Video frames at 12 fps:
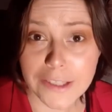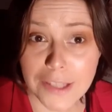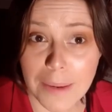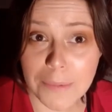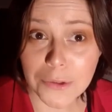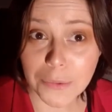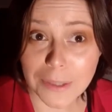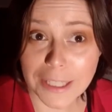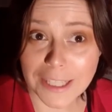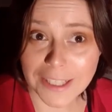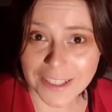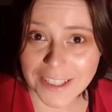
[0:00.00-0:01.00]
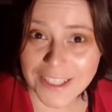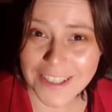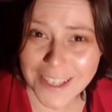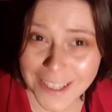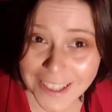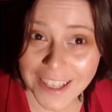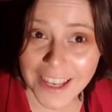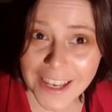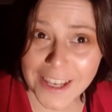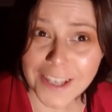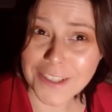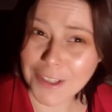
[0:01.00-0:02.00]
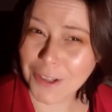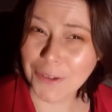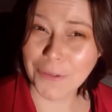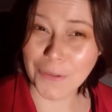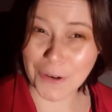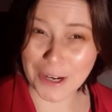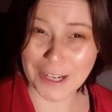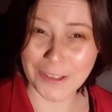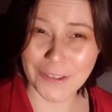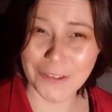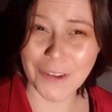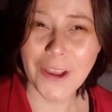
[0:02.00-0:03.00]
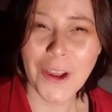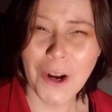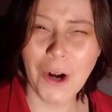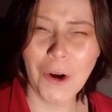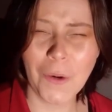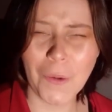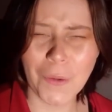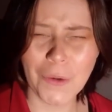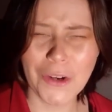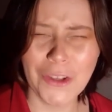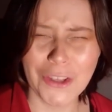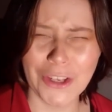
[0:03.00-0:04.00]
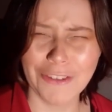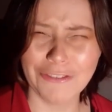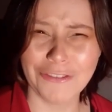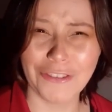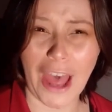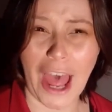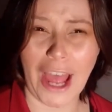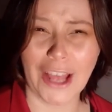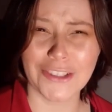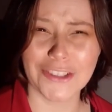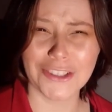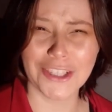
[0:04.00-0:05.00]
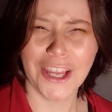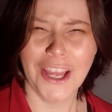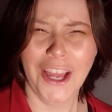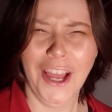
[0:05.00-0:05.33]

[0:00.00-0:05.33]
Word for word: his name is Reid because he, because he reads really fast.